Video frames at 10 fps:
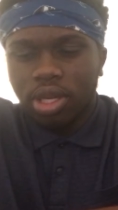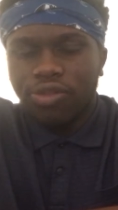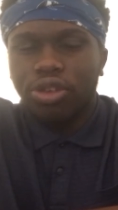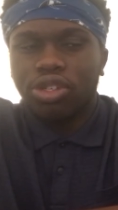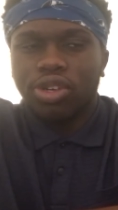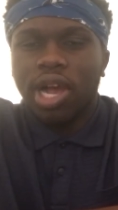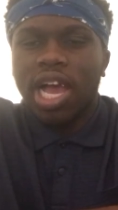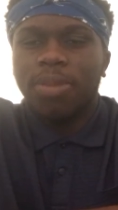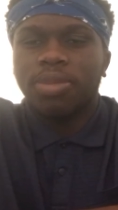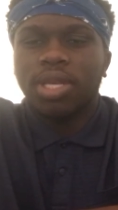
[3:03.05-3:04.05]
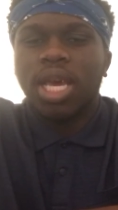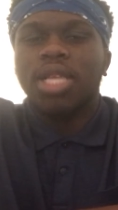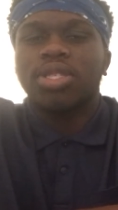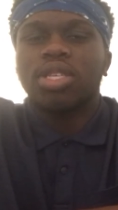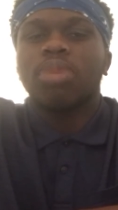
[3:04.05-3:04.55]
future crimes.
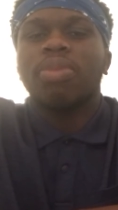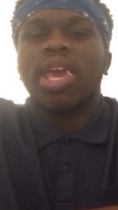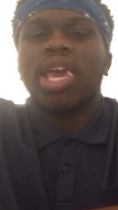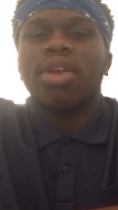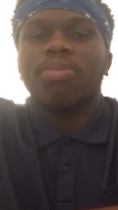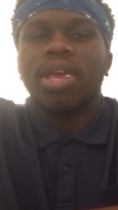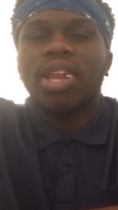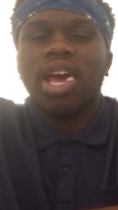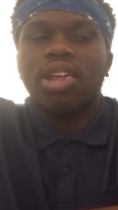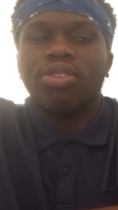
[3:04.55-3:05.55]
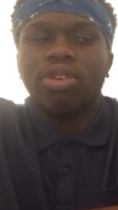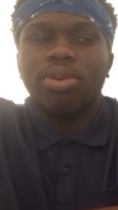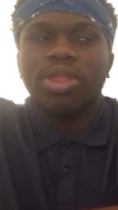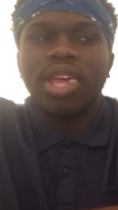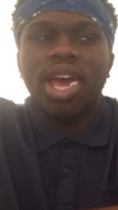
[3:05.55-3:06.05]
And some may or may not agree
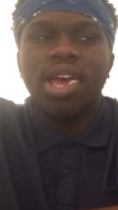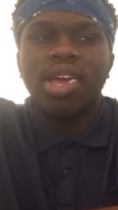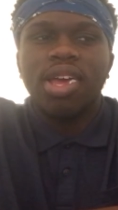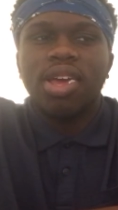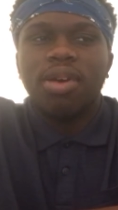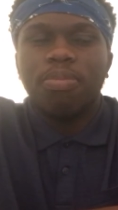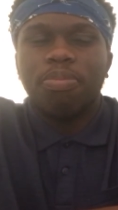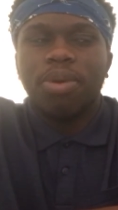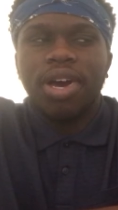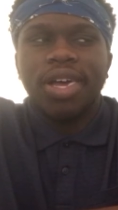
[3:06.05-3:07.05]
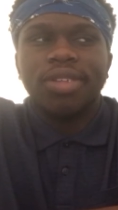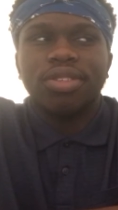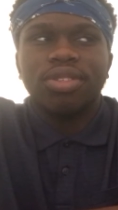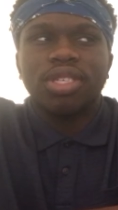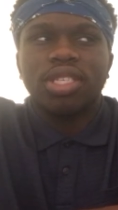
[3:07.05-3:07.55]
with that, but
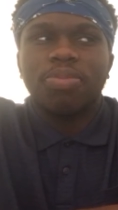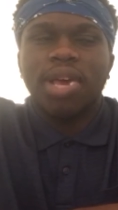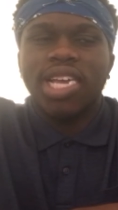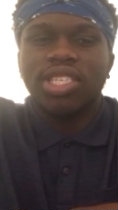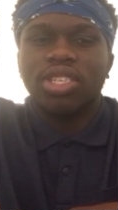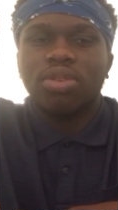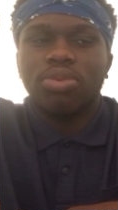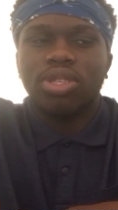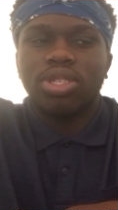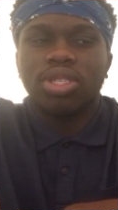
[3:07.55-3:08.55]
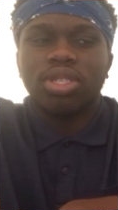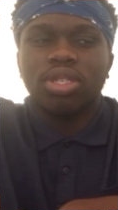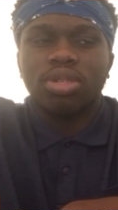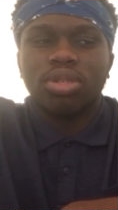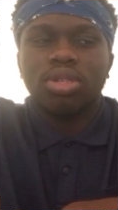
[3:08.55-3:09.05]
it depends on
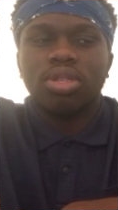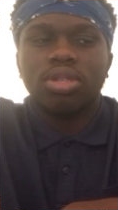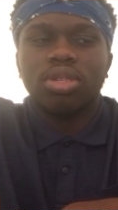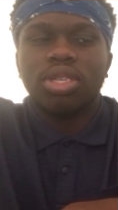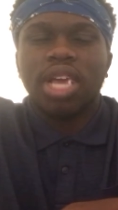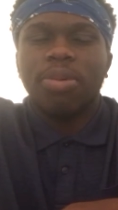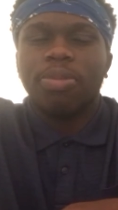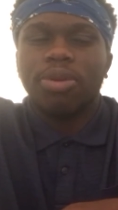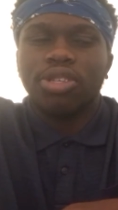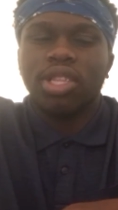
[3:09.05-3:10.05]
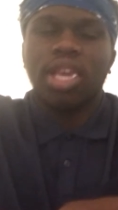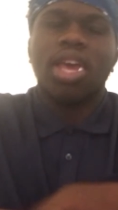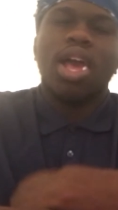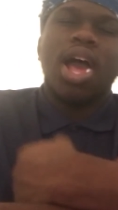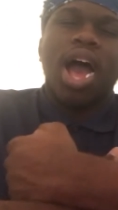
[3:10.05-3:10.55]
which type of person. Like
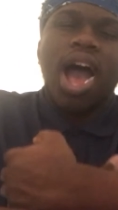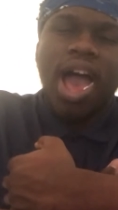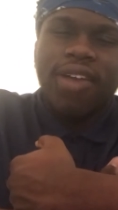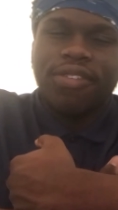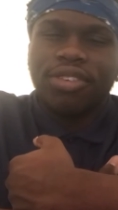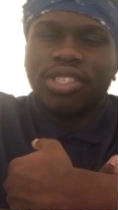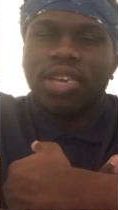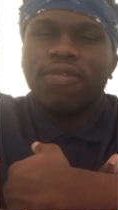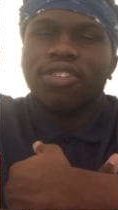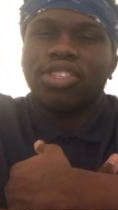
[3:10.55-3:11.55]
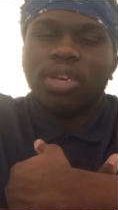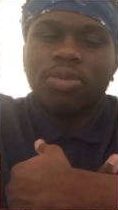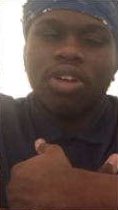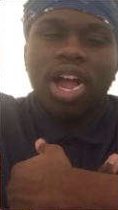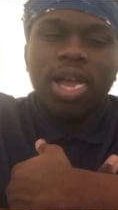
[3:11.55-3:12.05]
I, for example, for
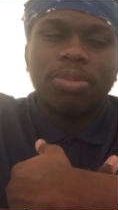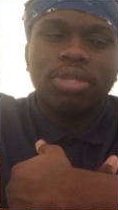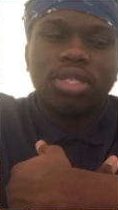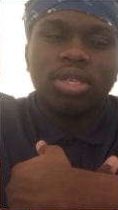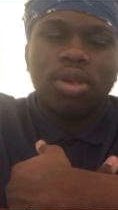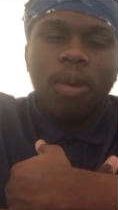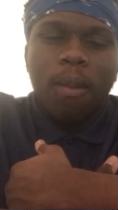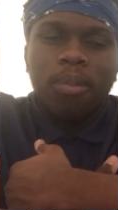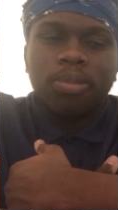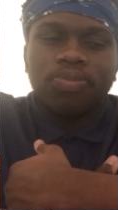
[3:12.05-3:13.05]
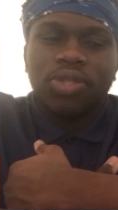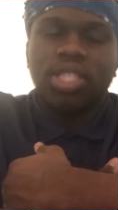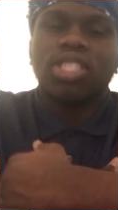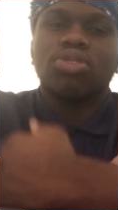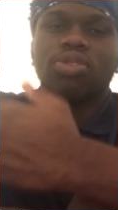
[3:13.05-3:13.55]
some crimes,
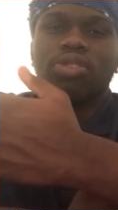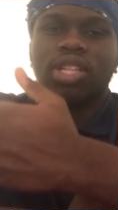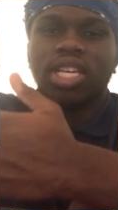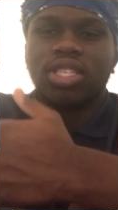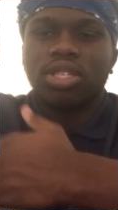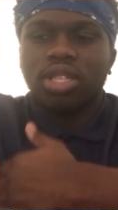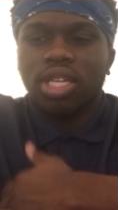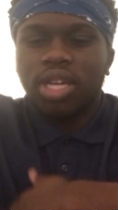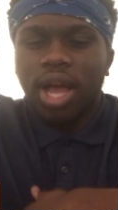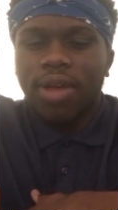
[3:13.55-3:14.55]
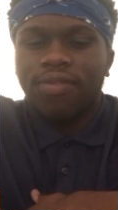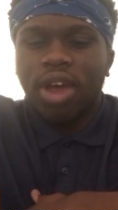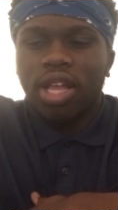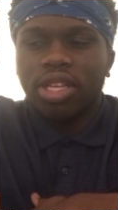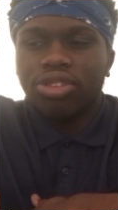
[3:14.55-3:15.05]
and this sort of relates to the
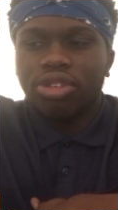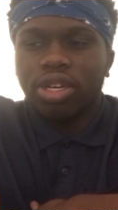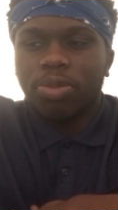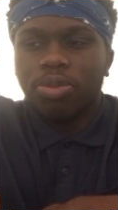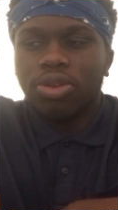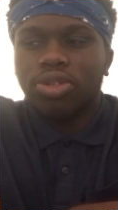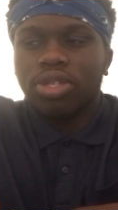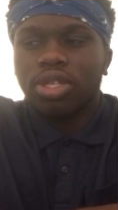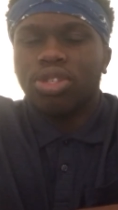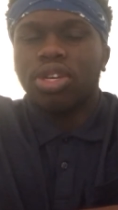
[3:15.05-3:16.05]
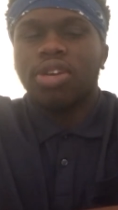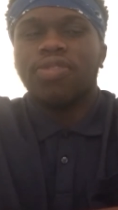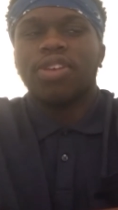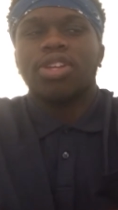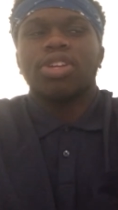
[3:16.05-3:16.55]
nonviolent drug abuse, drug
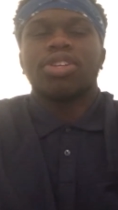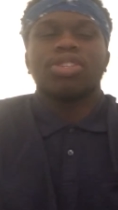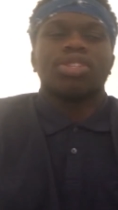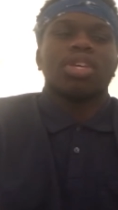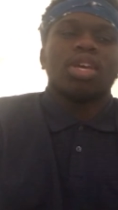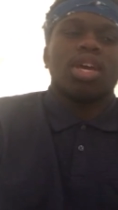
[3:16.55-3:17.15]
offenders.